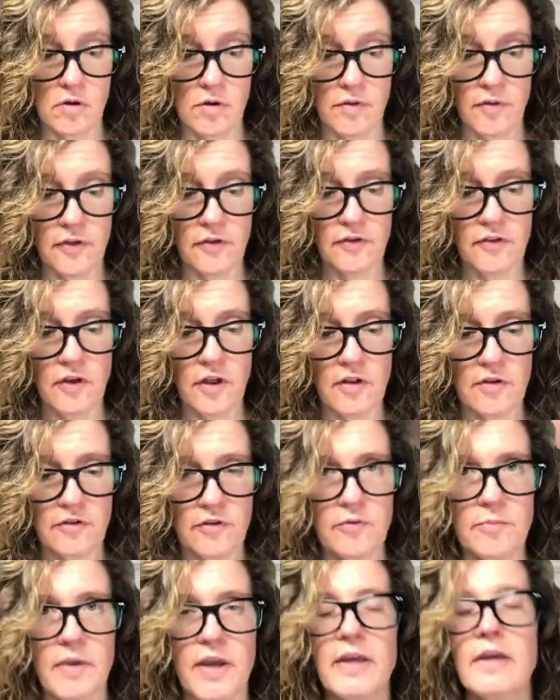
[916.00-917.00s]
This Color
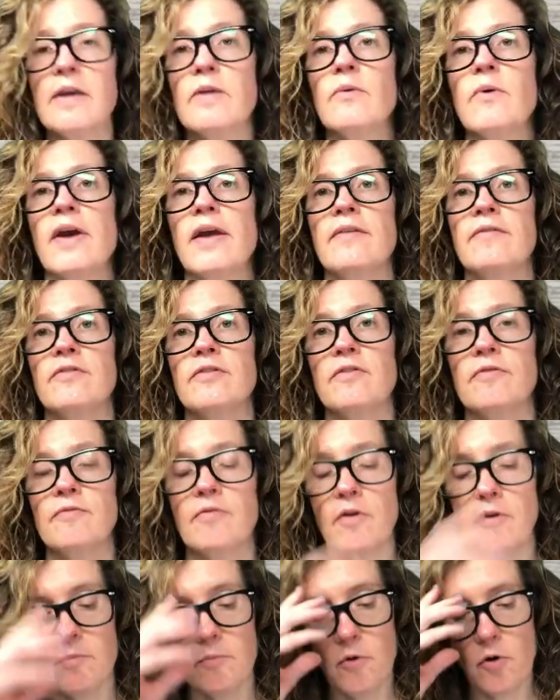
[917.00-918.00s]
is Making Waves
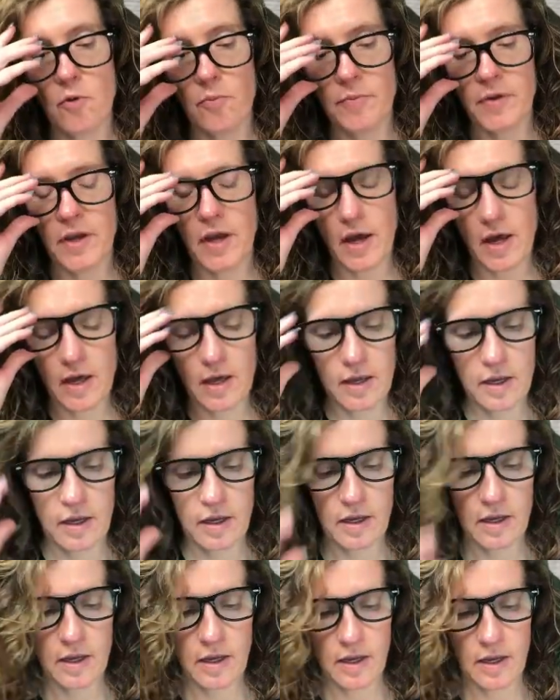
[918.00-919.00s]
from OPI,
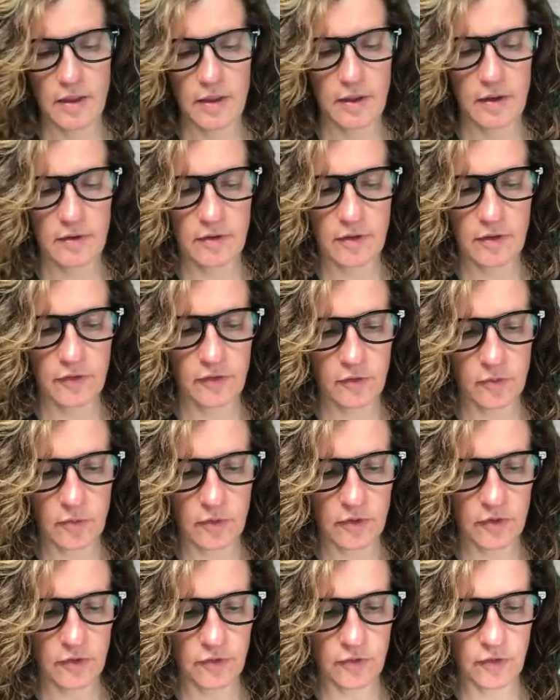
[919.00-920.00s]
and this
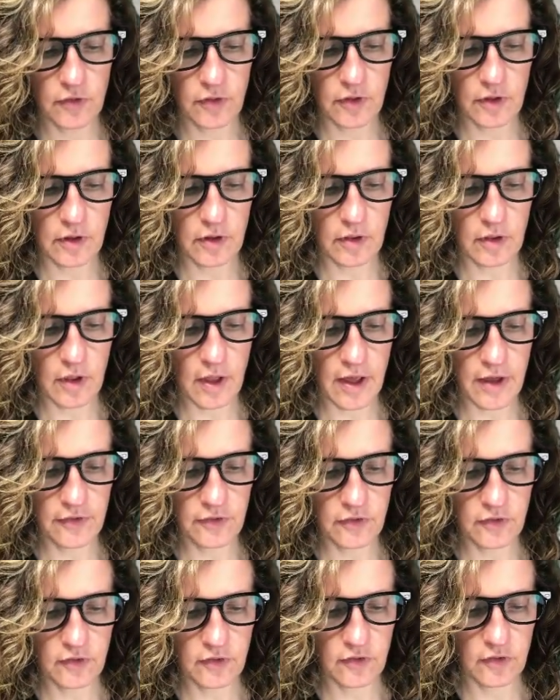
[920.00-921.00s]
was for the
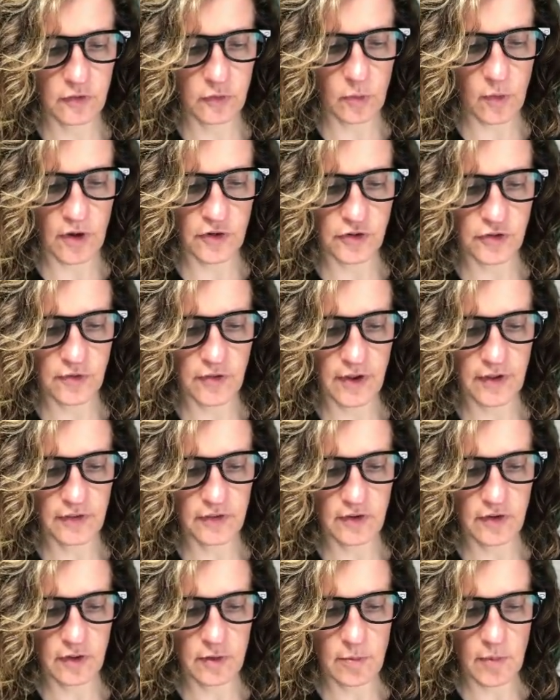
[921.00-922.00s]
last Swatch
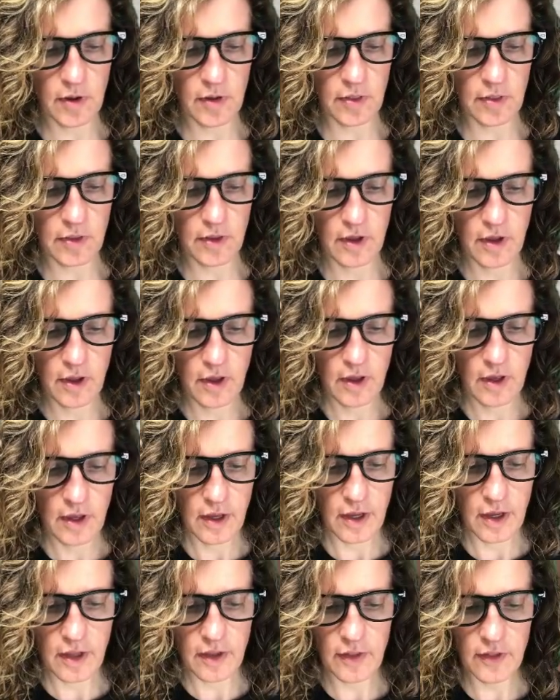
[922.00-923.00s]
Fest of the month.
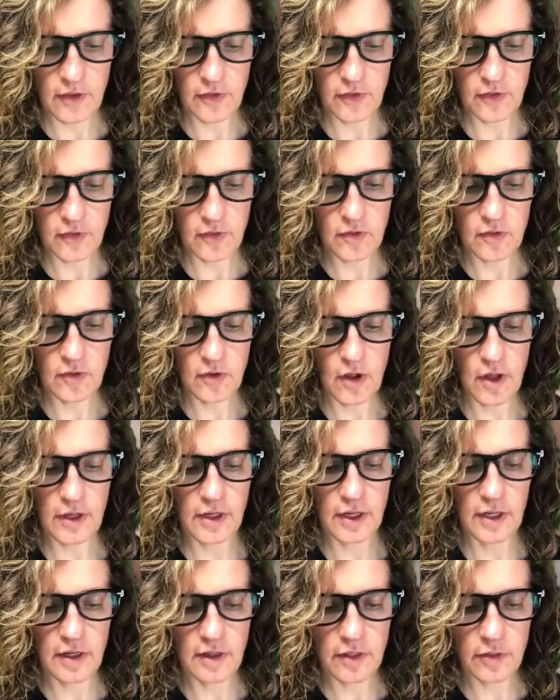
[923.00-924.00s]
And this, I
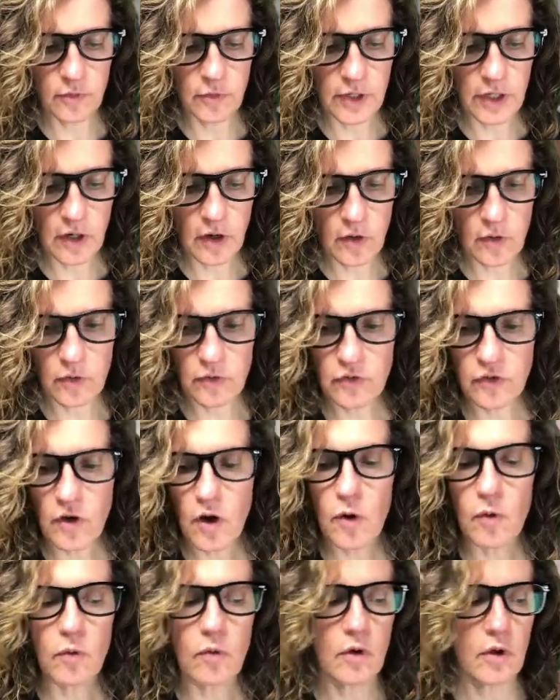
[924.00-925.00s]
needed 3 coats.
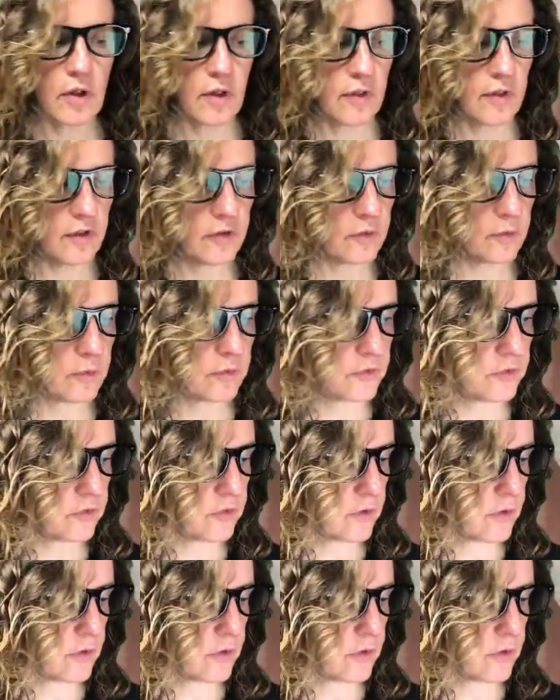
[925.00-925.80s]
Oh, this was